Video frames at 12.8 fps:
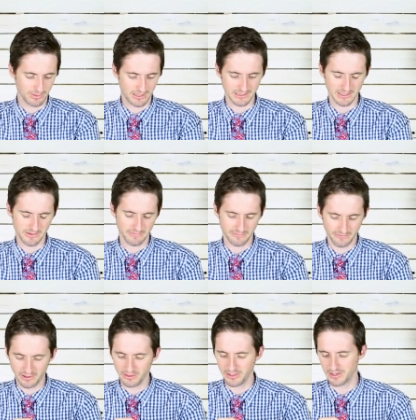because I'm
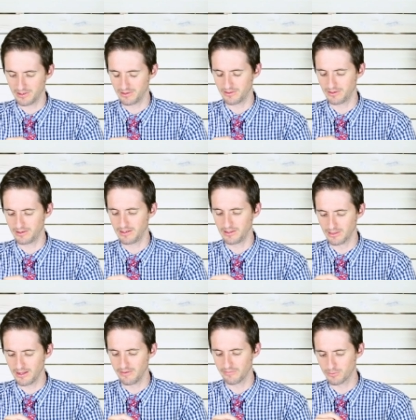falling
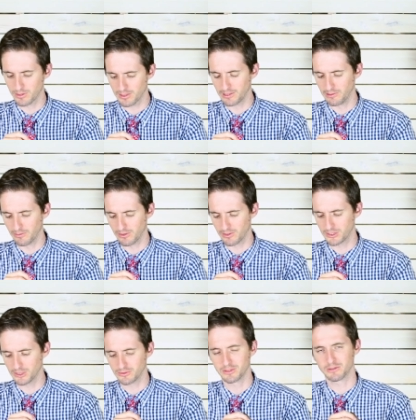in love quickly with
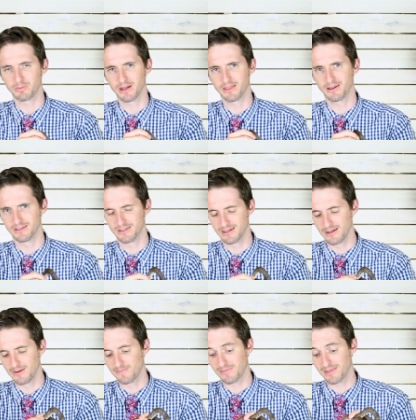children's pythons,
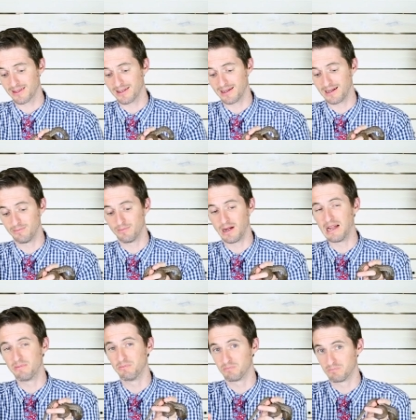
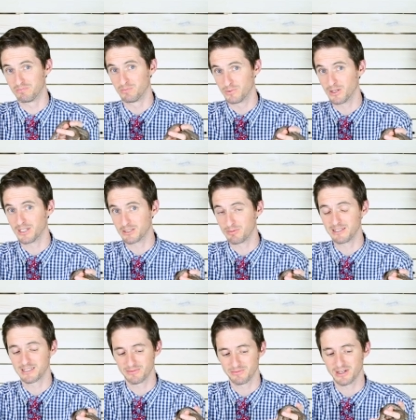I'm gonna
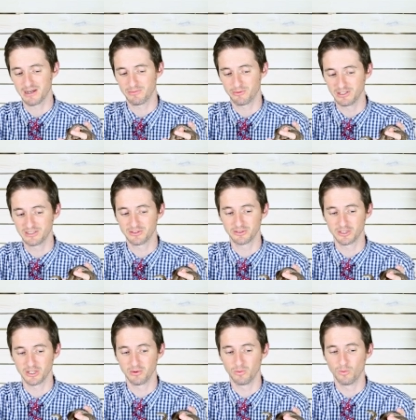spend some time
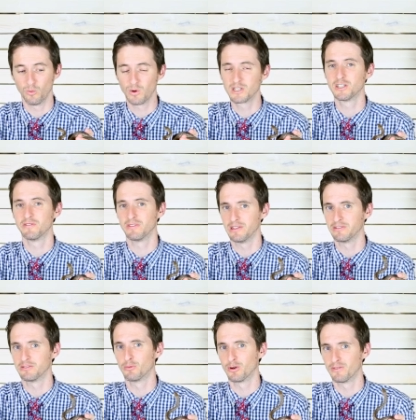researching which of
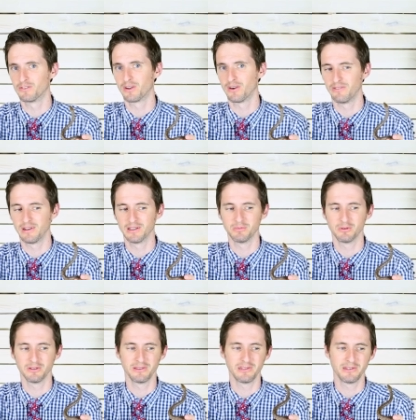these morphs are
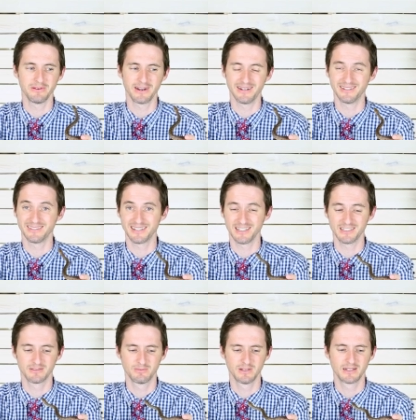available in the United
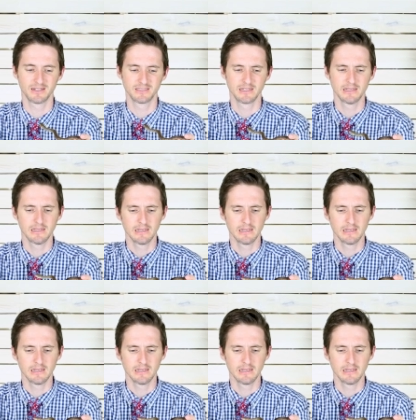States, because